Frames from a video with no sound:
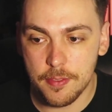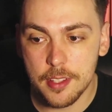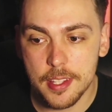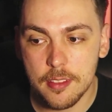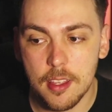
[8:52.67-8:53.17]

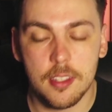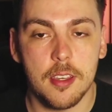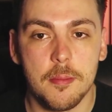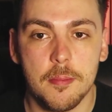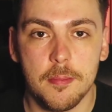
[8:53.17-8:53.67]
feeling like
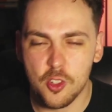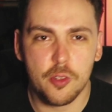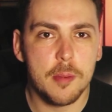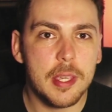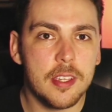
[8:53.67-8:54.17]
I'm
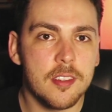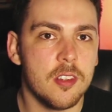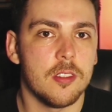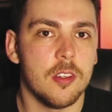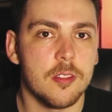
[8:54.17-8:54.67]
tripping
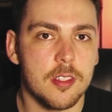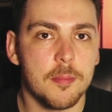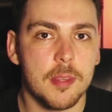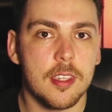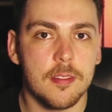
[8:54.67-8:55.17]
on
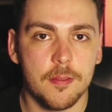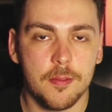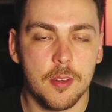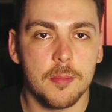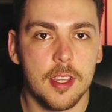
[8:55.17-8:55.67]
something
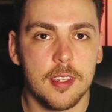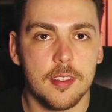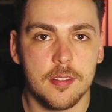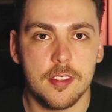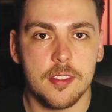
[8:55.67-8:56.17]
from like
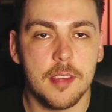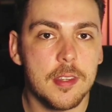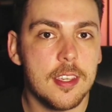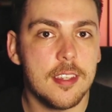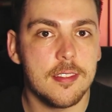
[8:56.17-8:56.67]
a
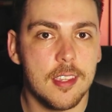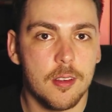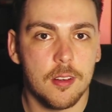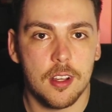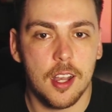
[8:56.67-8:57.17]
70s
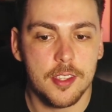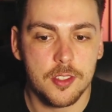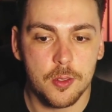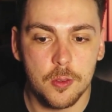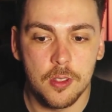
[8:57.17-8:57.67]
era high
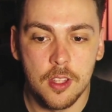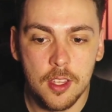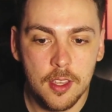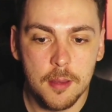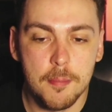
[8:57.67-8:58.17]
school
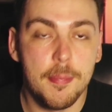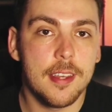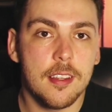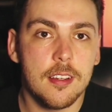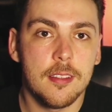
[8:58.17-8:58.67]

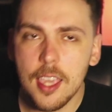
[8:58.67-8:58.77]
bender.